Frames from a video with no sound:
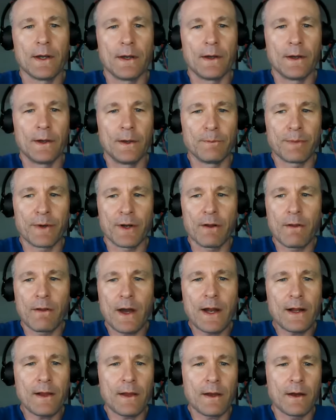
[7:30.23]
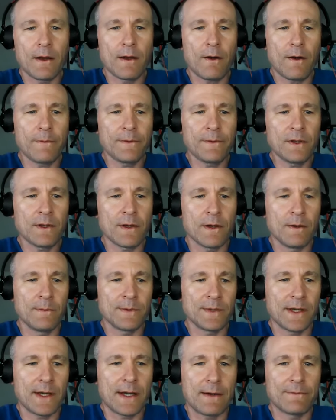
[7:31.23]
But a lot of time,
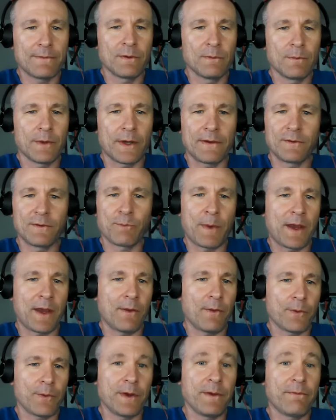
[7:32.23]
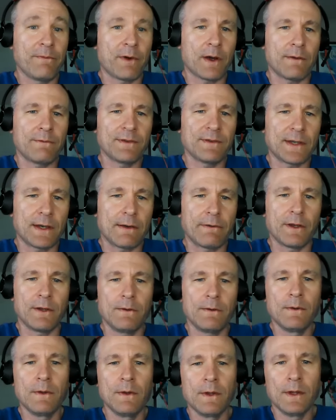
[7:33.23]
oftentimes they have some lifespan, 3, 5,
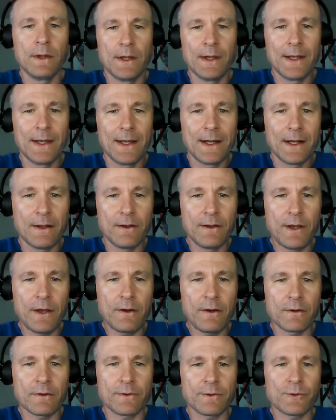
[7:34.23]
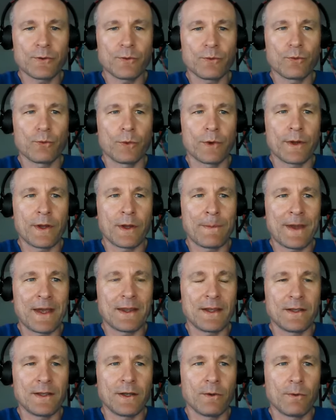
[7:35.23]
7 years, where they
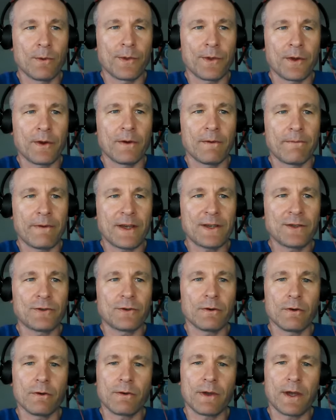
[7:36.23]
make the deal with their investor.